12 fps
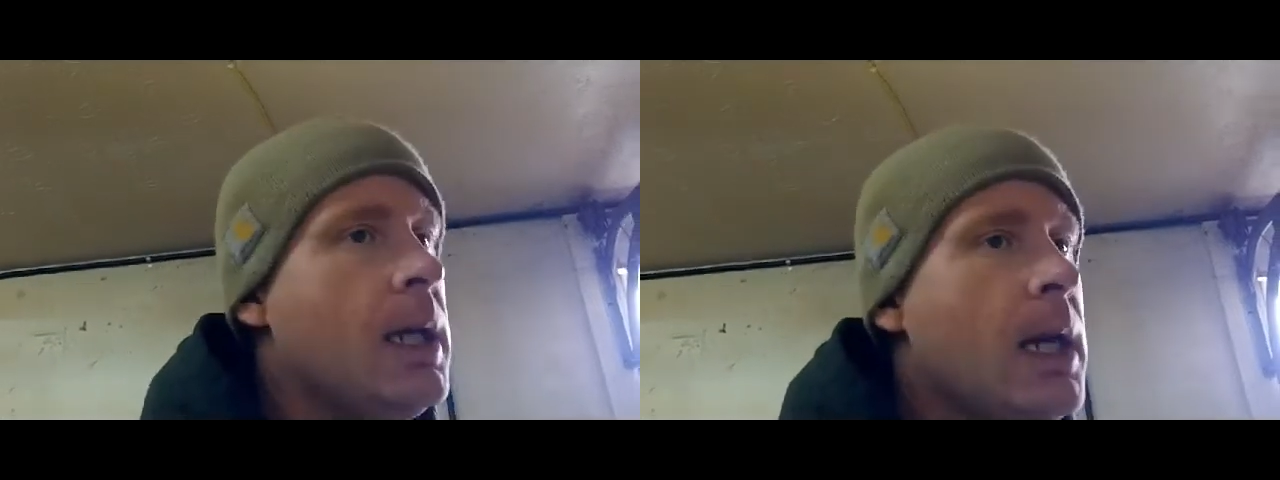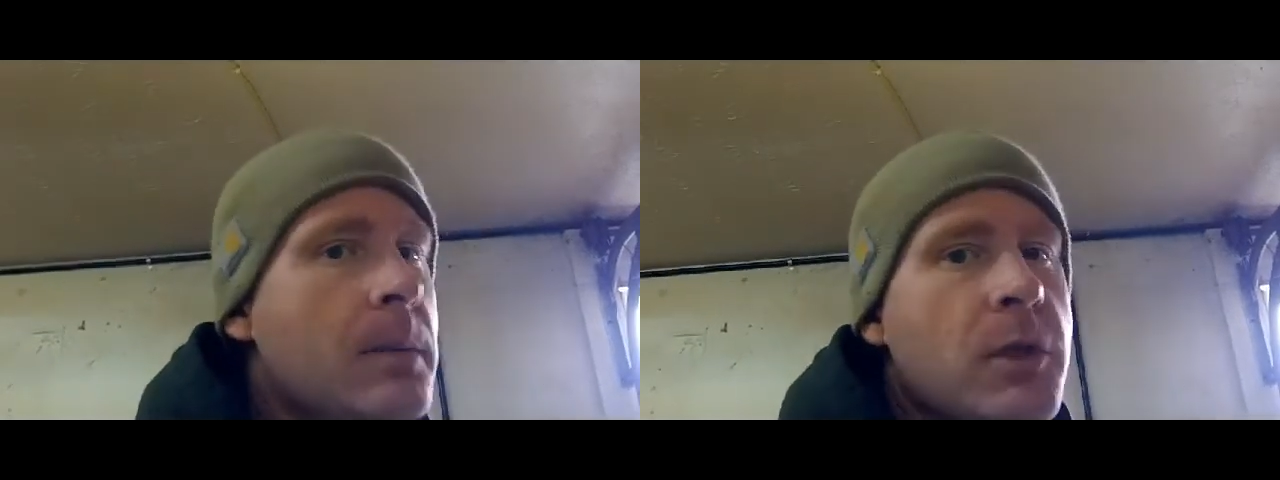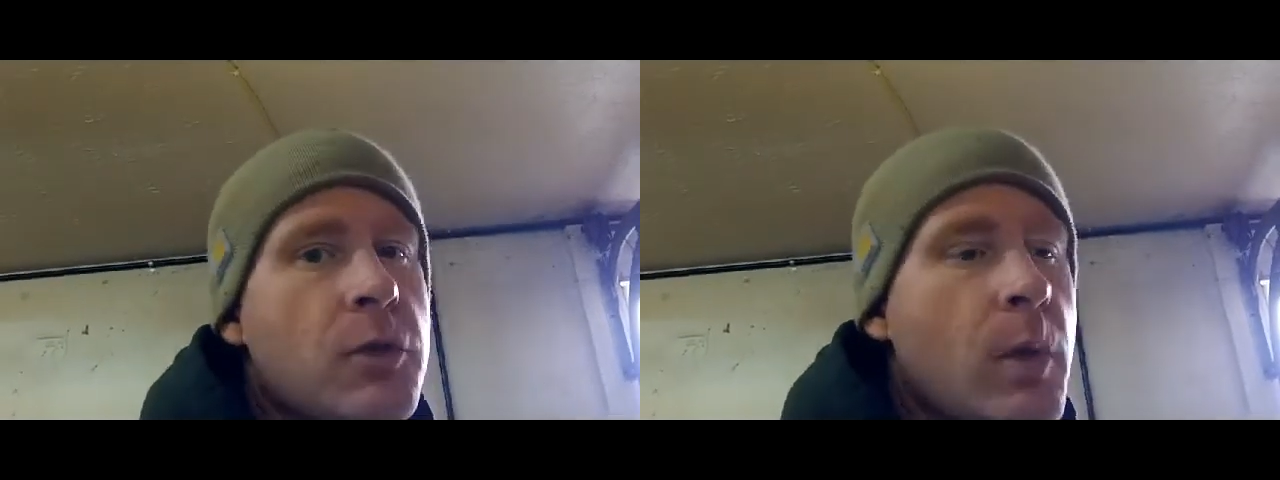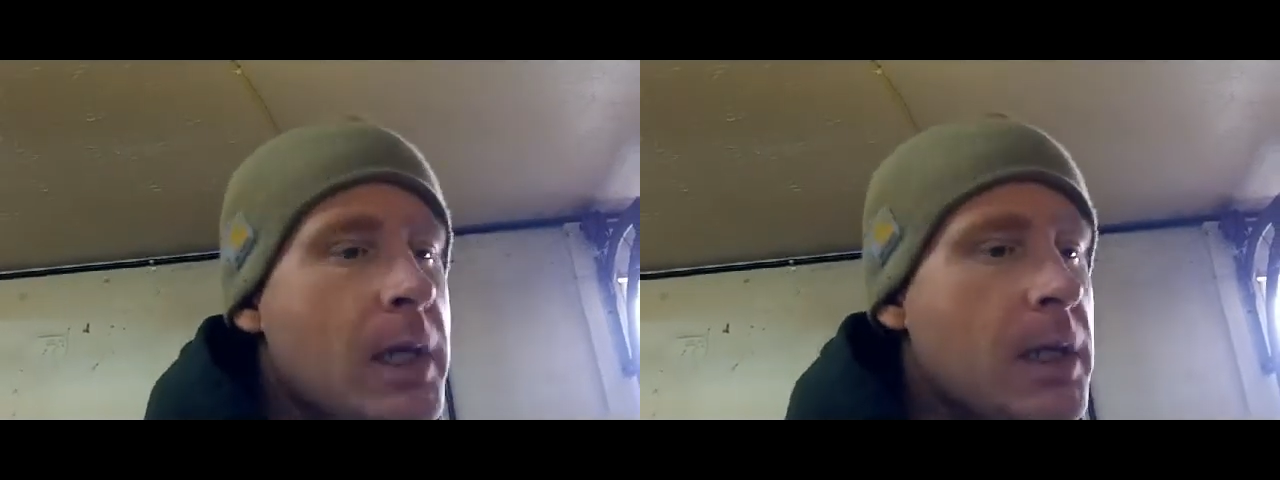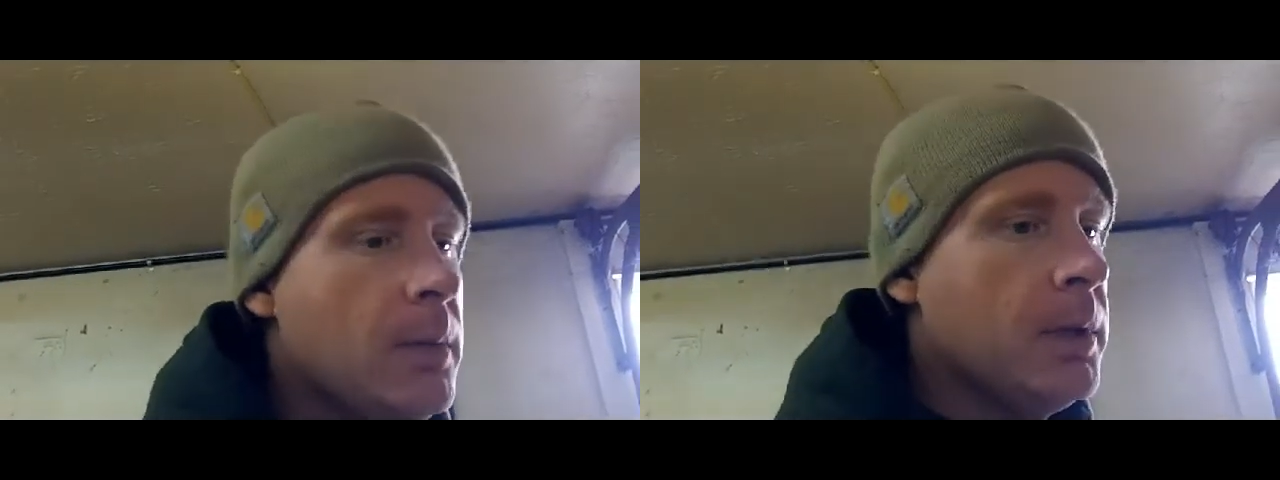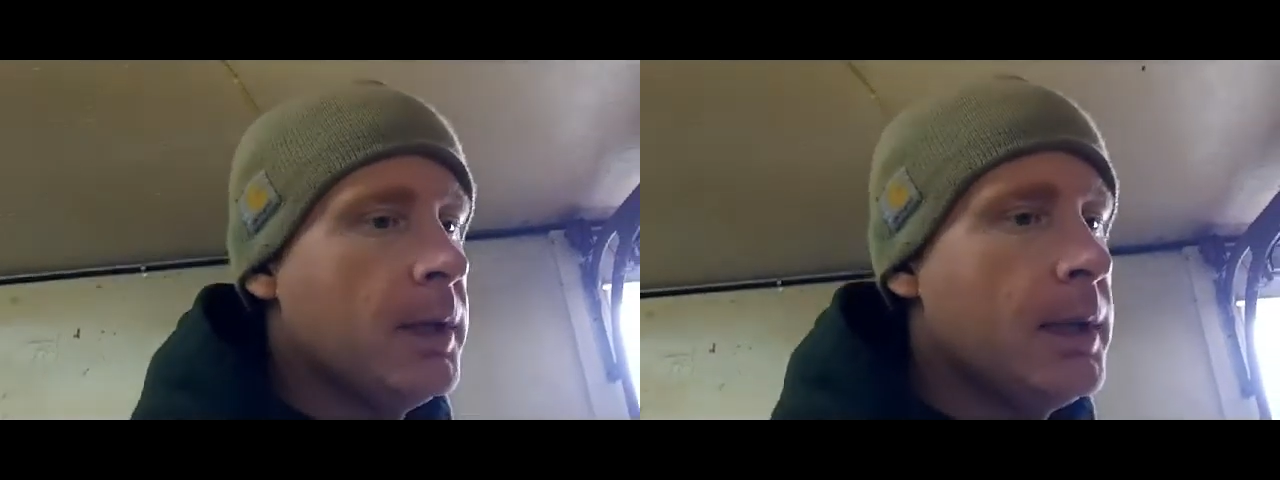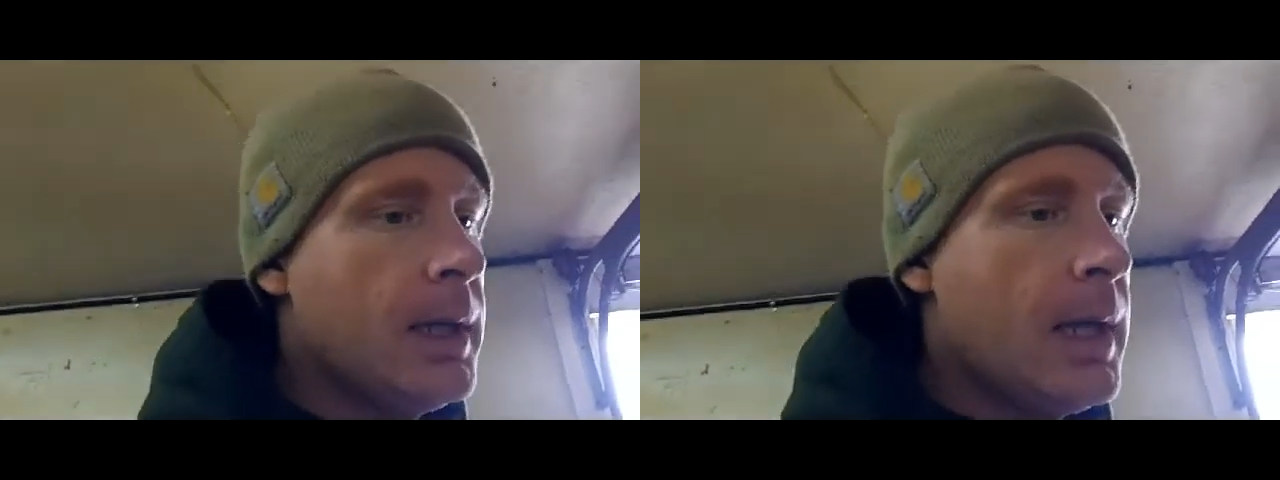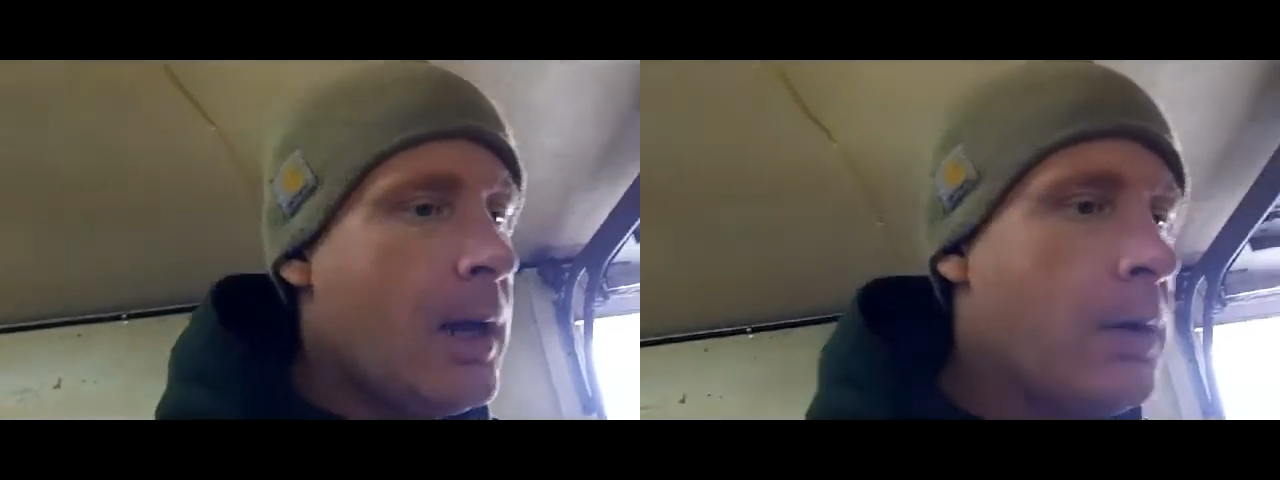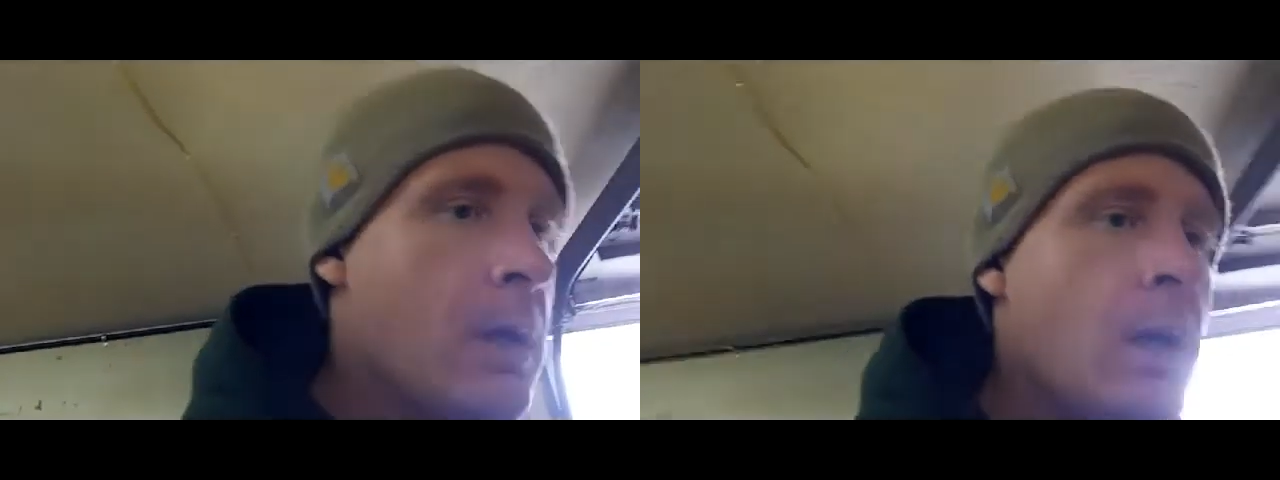and I'm just waiting to bleed it
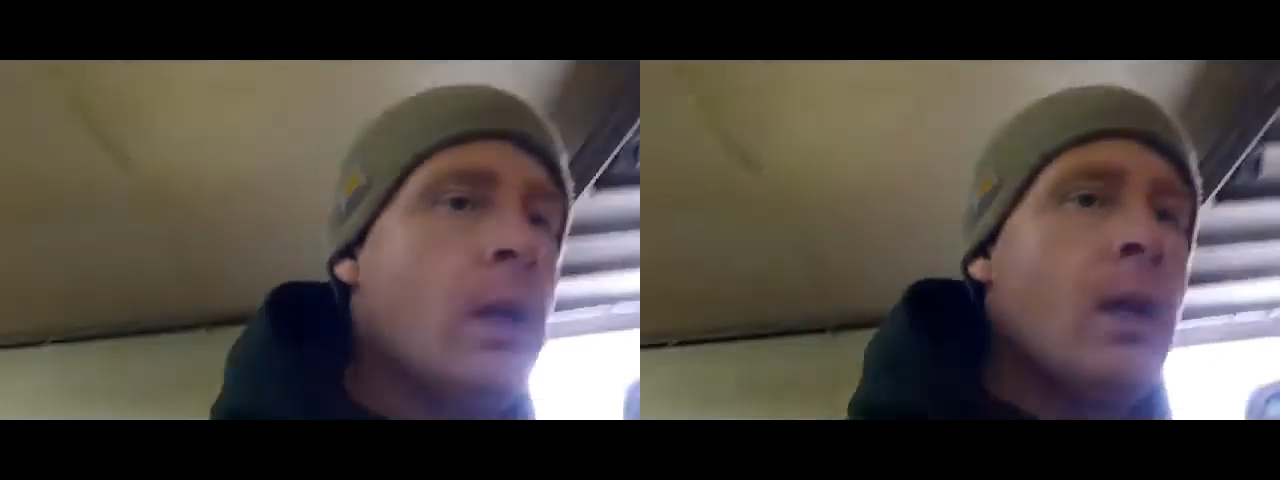out.